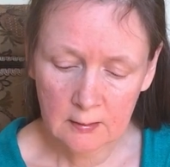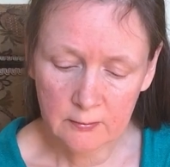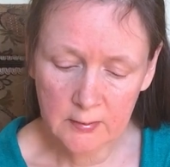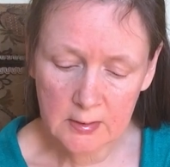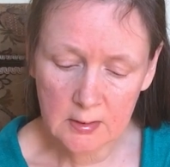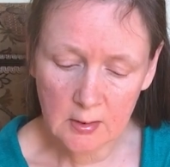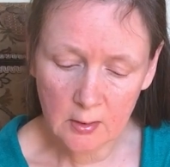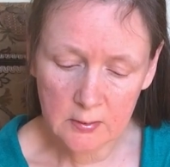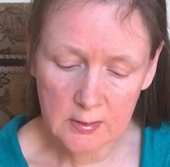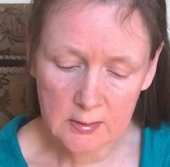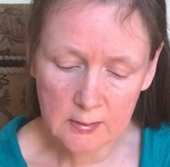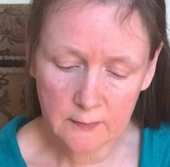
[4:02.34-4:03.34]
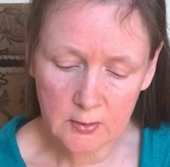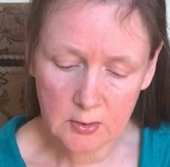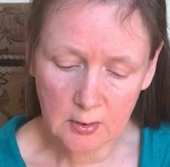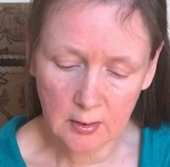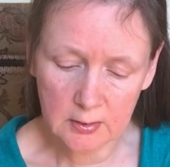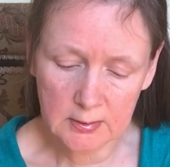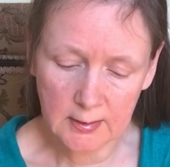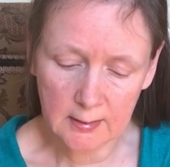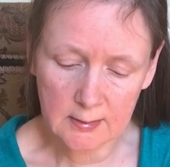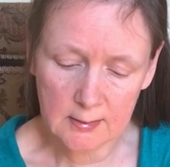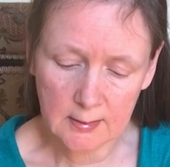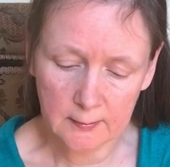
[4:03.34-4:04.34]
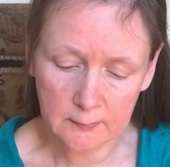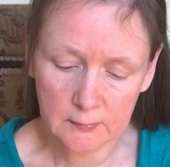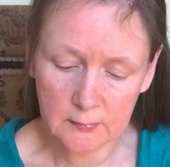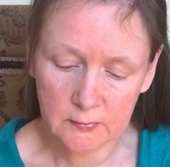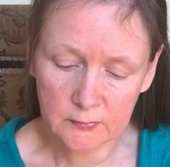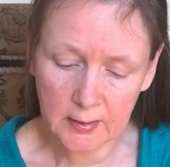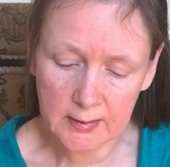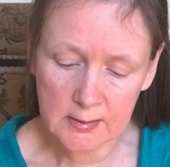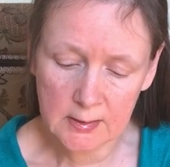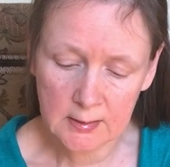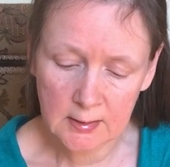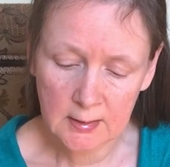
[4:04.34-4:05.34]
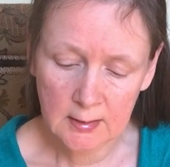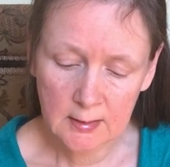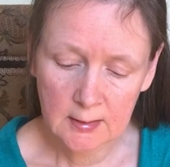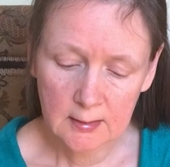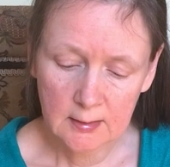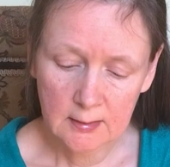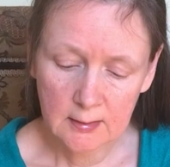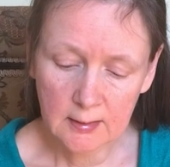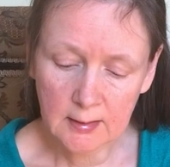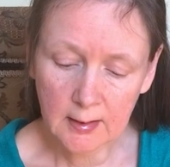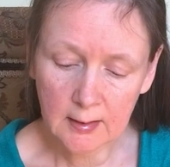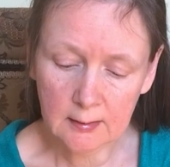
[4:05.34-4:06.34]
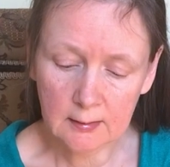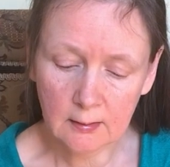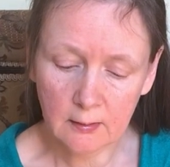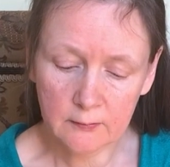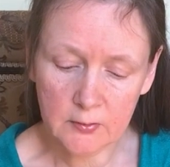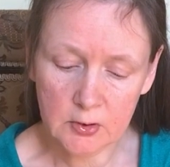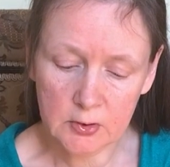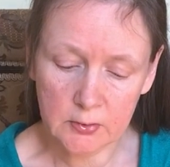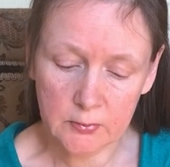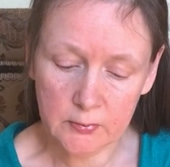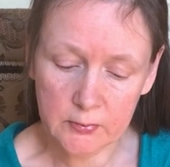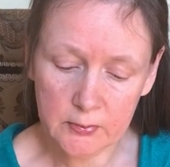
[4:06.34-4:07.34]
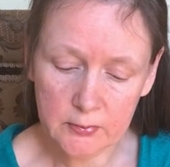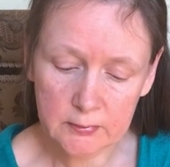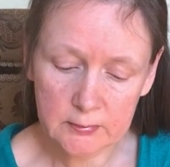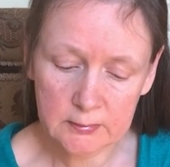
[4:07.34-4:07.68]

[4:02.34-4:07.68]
The written notice of the charge against him read, The King of the Jews.